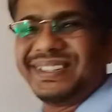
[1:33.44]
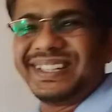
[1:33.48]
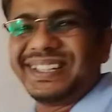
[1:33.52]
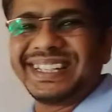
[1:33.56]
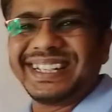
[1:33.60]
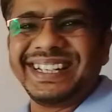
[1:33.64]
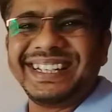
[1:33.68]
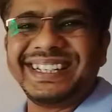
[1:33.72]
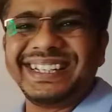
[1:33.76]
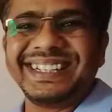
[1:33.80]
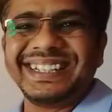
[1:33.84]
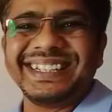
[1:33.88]

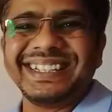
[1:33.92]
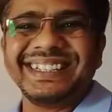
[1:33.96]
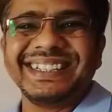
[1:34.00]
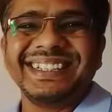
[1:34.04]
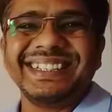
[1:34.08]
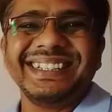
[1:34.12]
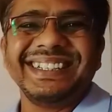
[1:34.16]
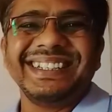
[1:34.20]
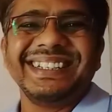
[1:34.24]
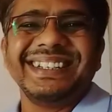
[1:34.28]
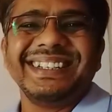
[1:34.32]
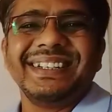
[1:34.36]
What I will
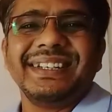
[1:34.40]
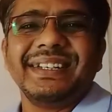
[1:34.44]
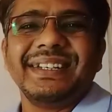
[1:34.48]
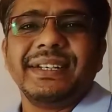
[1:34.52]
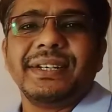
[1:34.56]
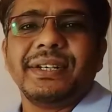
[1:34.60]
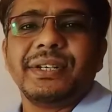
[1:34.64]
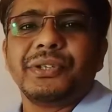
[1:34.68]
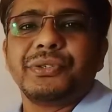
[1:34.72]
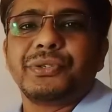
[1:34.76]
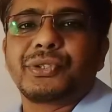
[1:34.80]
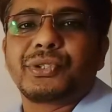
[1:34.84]
get?
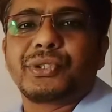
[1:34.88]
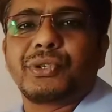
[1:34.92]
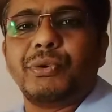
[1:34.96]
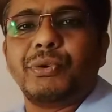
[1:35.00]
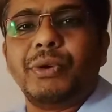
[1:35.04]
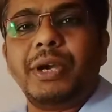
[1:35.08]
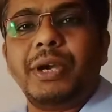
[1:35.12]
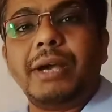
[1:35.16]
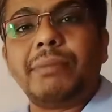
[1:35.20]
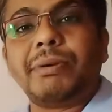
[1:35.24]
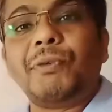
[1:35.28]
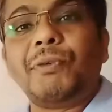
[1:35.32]

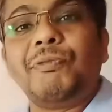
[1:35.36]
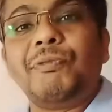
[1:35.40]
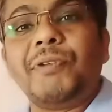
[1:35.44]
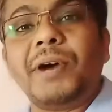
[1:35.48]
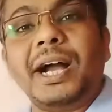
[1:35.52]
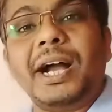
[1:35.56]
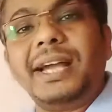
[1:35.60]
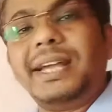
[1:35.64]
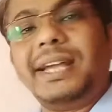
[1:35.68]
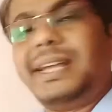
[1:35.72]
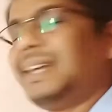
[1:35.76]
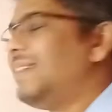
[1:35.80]

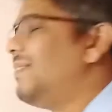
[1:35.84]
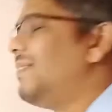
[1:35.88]
Square of